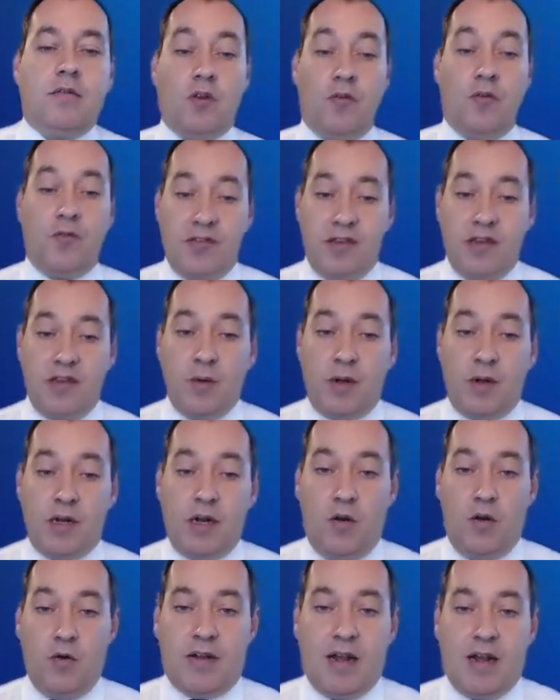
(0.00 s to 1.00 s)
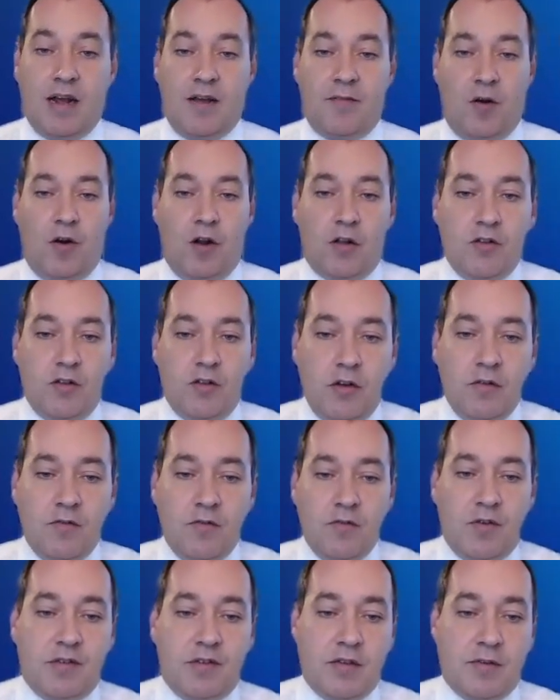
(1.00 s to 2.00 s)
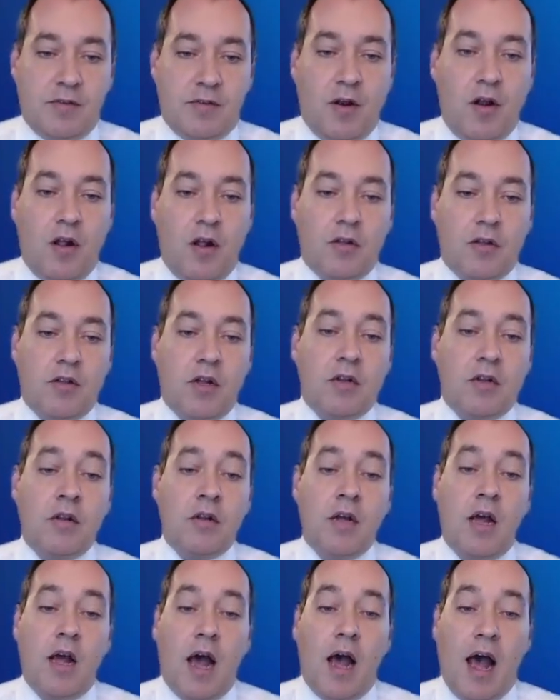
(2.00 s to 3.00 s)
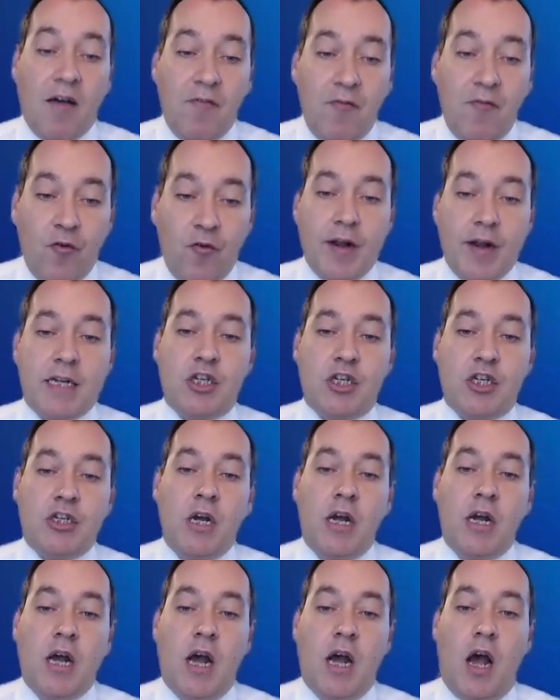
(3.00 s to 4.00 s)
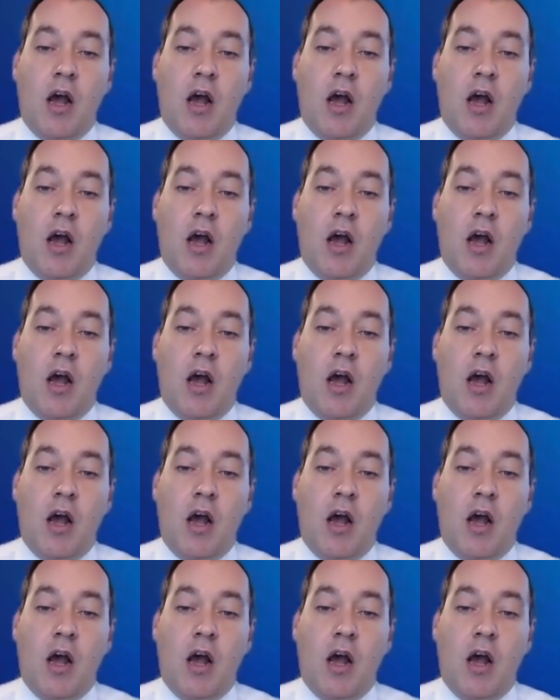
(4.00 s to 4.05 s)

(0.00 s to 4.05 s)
So this is what it looks like for London. This is the London average